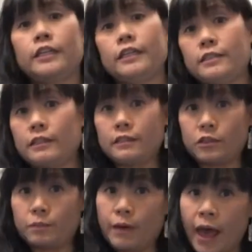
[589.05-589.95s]
and it's
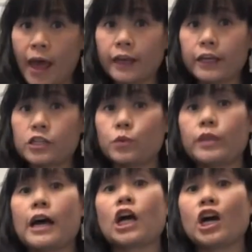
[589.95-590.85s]
easy to package
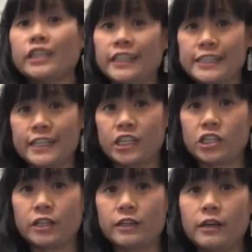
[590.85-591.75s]
without
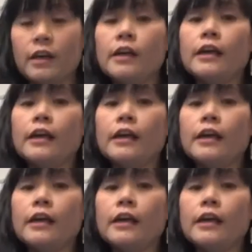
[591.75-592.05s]
condensation.